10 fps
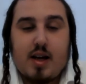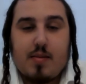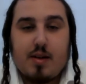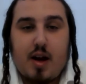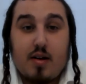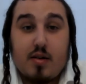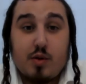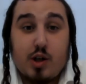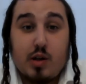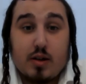and cemeteries,
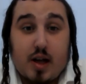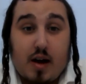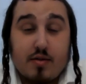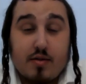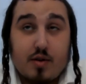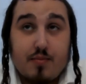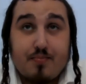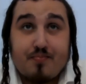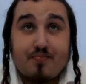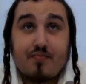which he looks after.
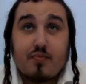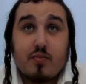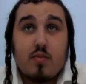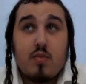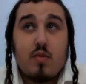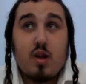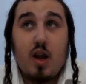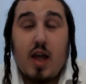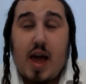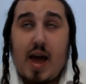
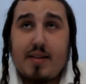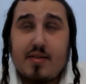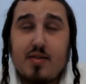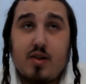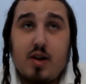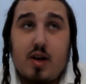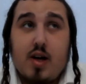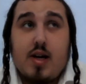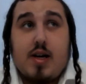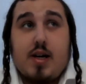And
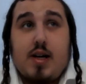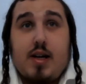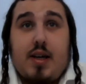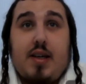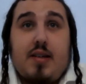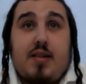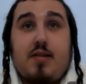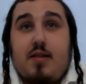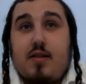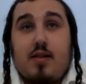
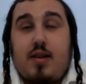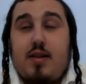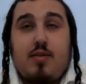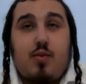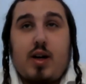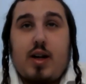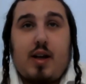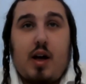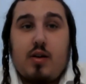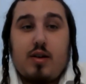he's what can I
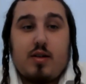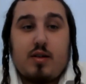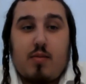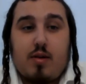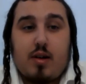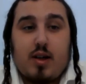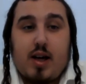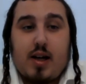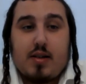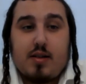tell you? He's stubborn. He
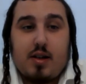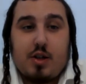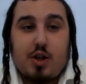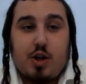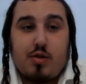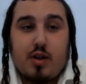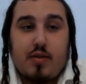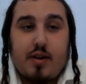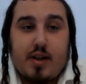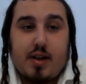has children
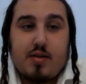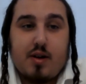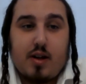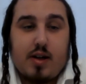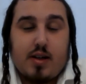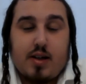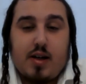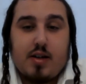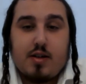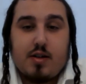living in Israel,
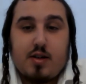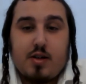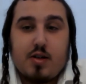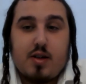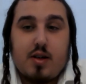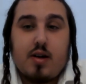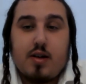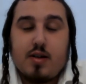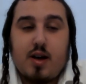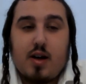and he's just there.
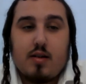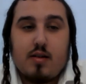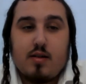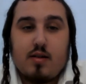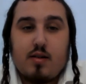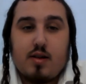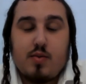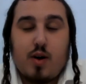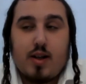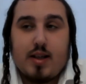He
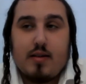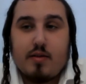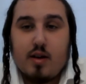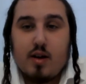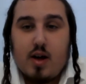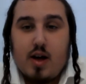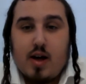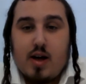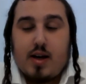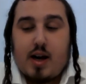doesn't want to leave.
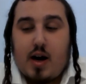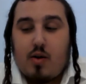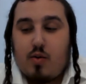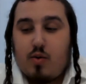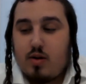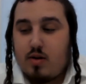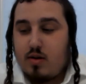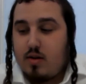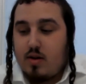Now,